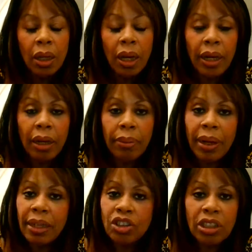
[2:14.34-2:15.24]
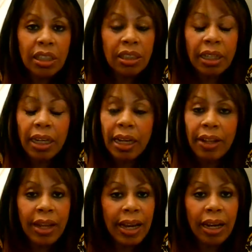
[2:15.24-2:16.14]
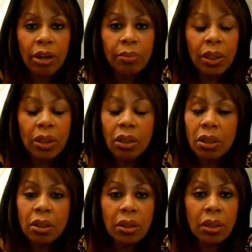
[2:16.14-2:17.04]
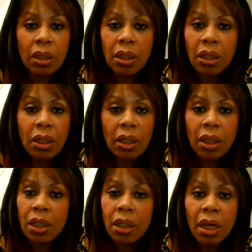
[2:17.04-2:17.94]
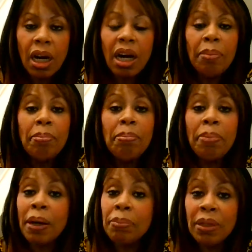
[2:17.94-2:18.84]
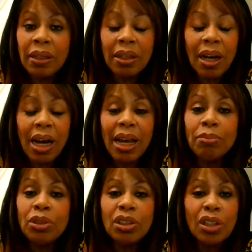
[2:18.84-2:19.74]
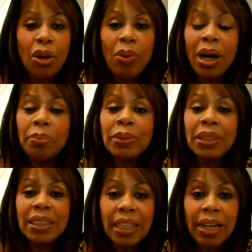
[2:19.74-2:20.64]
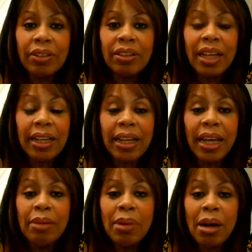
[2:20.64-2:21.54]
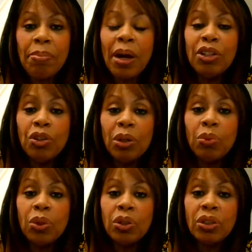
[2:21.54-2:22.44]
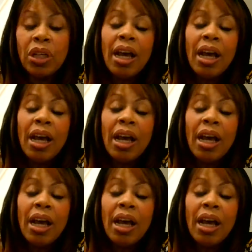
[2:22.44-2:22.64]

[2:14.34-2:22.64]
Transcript: Anyway, I just had to get that out because I'm bubbling. I am so upset that that came out, but I knew it would.